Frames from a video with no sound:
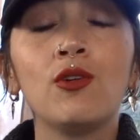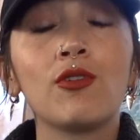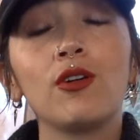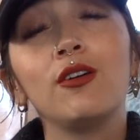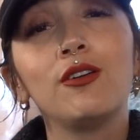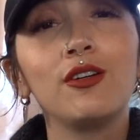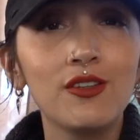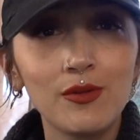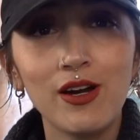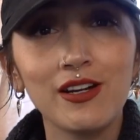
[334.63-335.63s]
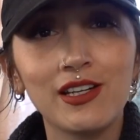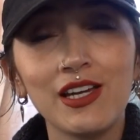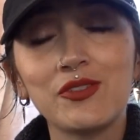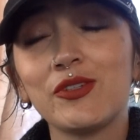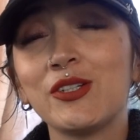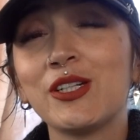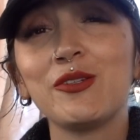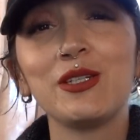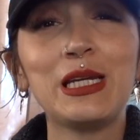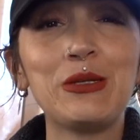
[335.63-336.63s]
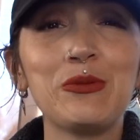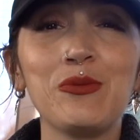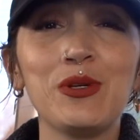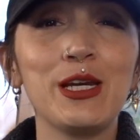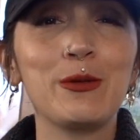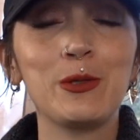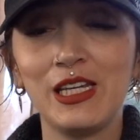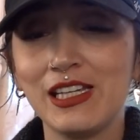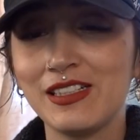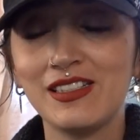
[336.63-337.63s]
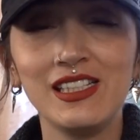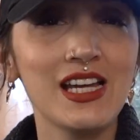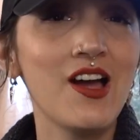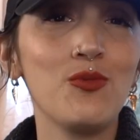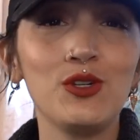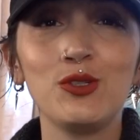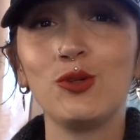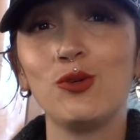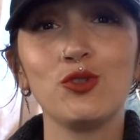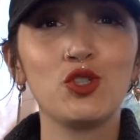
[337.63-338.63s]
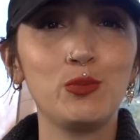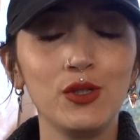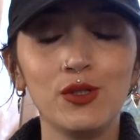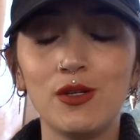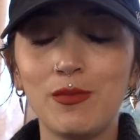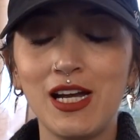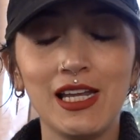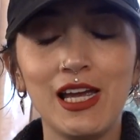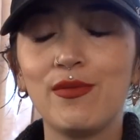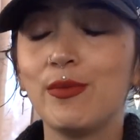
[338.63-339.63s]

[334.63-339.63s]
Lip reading: for a whole other podcast for another day when we get the tea out and we do the whole spiel on my life.